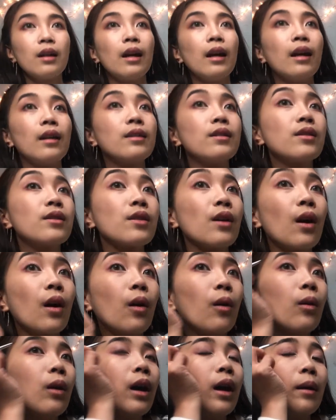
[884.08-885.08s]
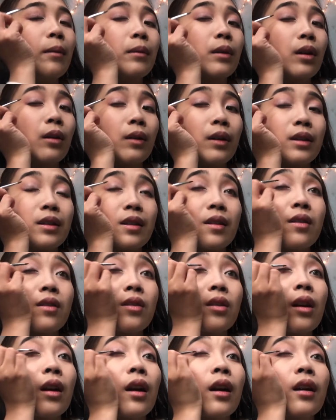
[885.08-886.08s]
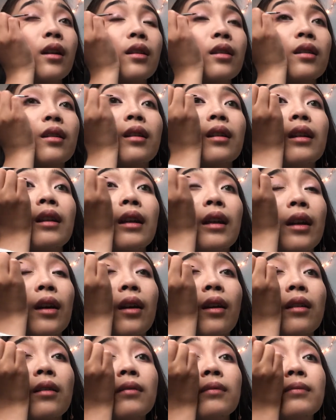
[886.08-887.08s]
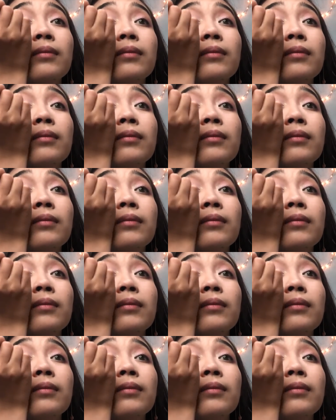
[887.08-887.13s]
And so I'm going to start here.